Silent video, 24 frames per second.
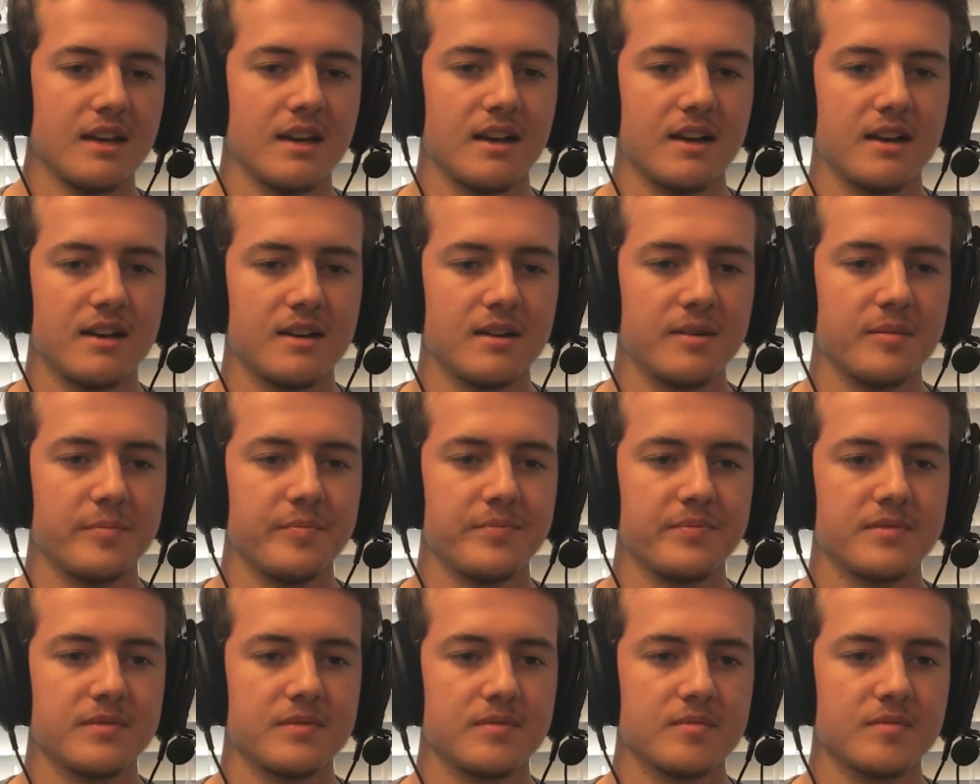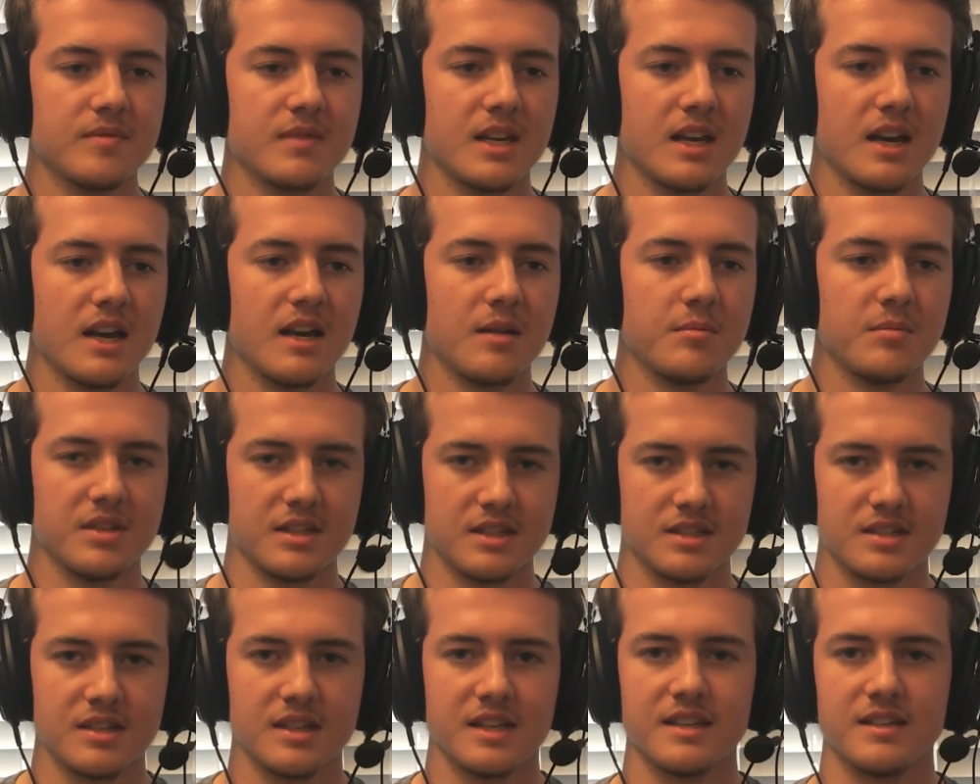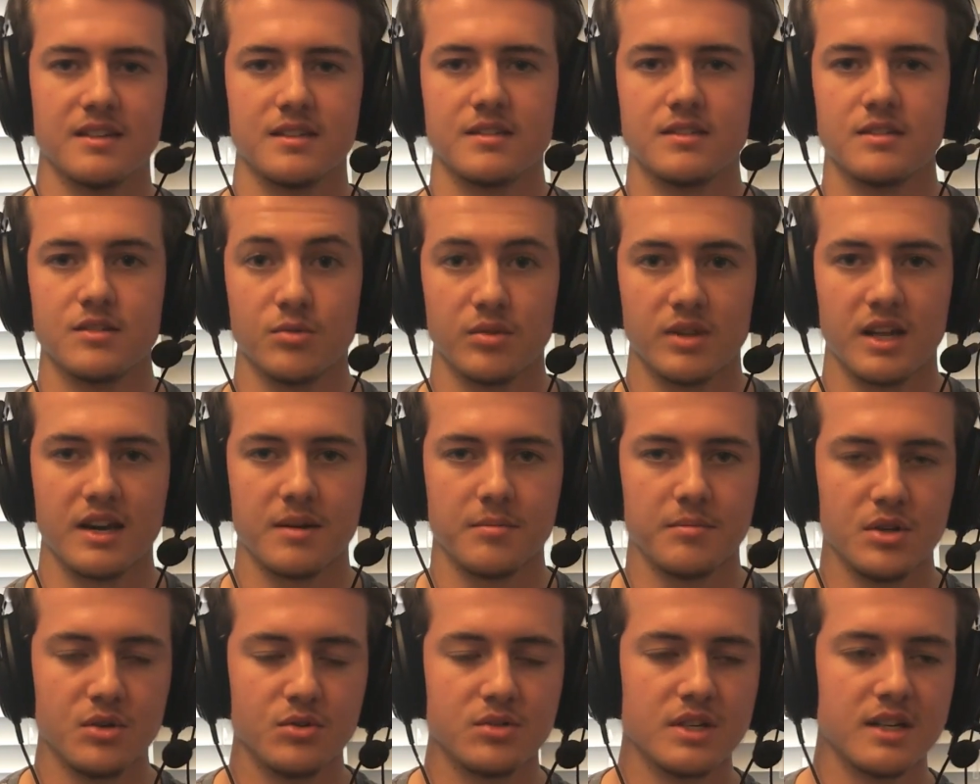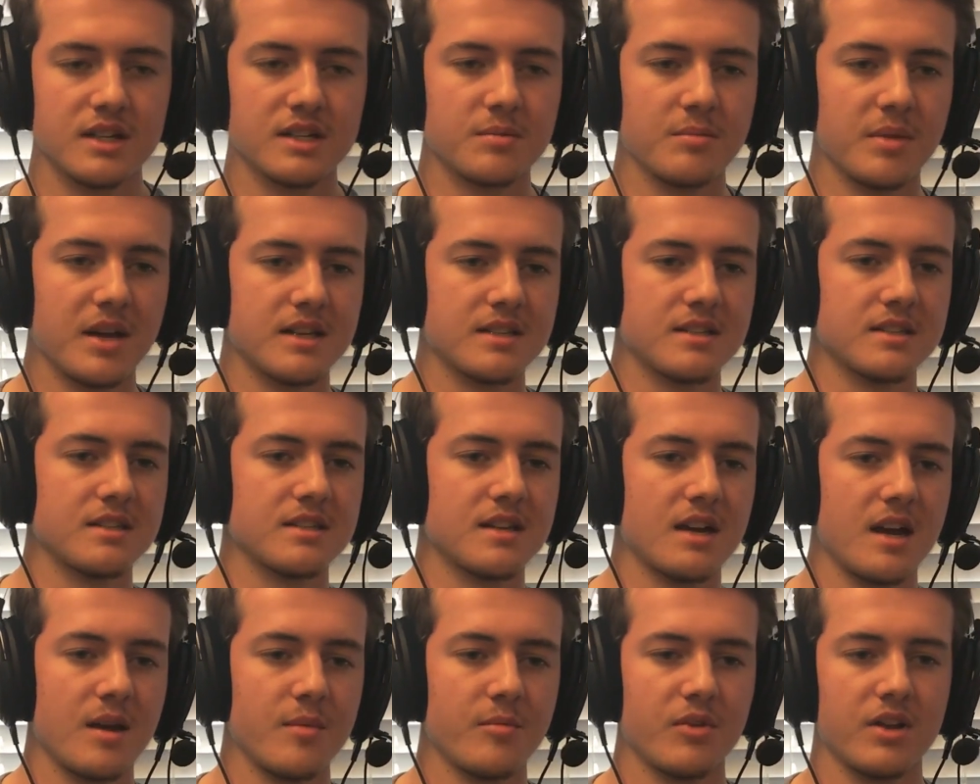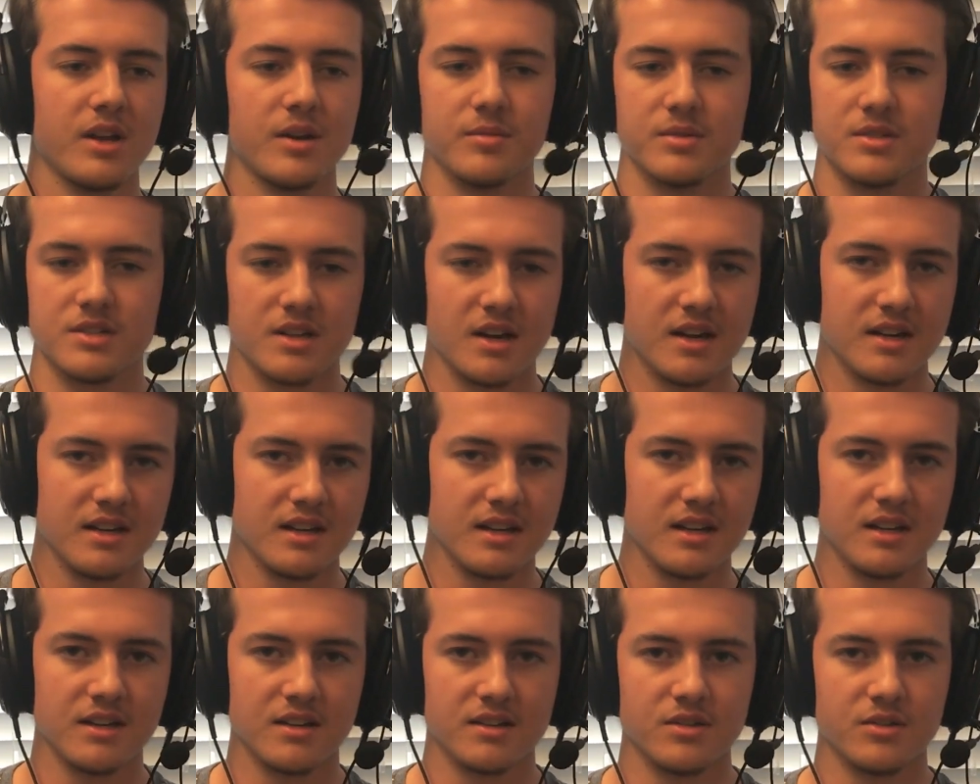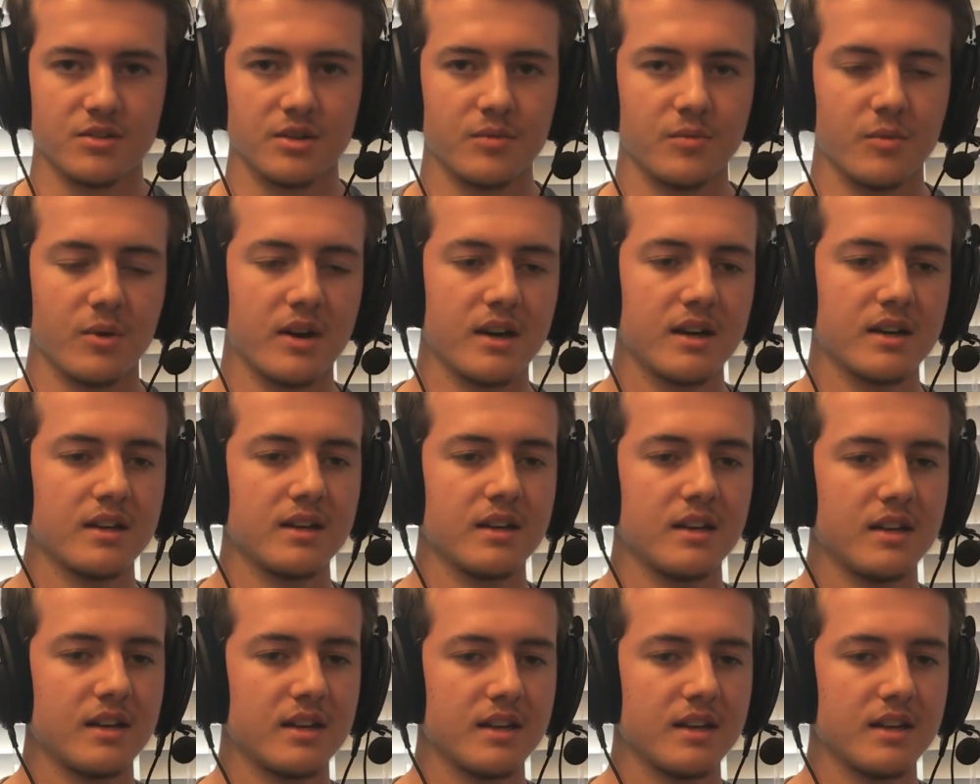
I've been listening to a lot of music to pass the time while I was studying or doing work.